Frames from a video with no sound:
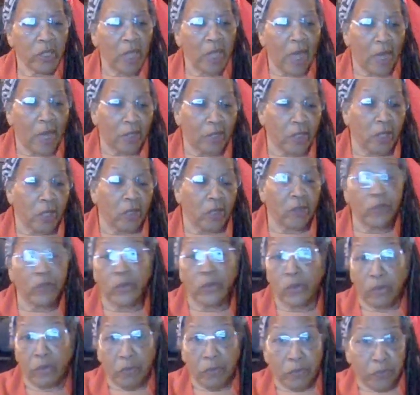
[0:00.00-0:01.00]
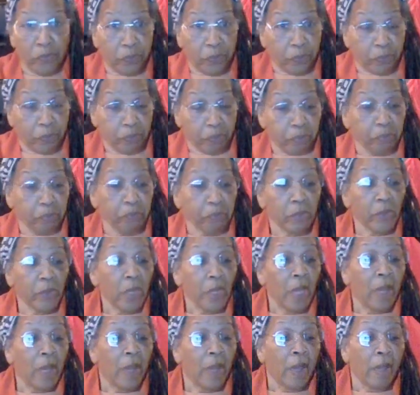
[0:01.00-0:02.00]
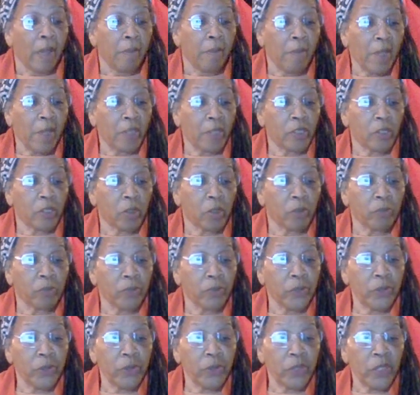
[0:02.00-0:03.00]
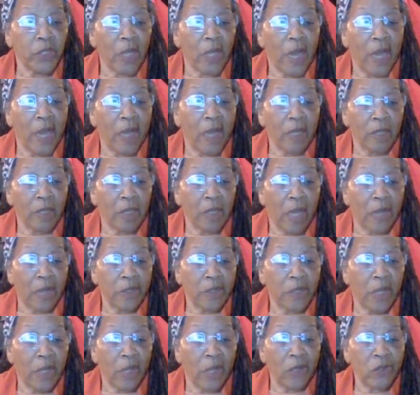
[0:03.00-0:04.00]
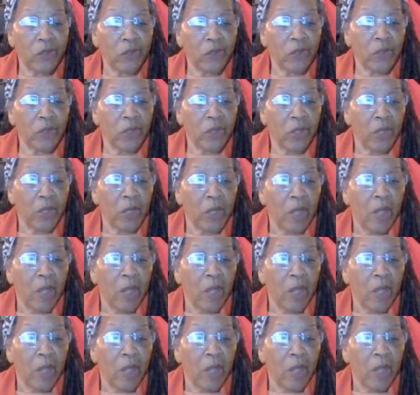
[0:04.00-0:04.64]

It makes blue chai and lattes, baking icing,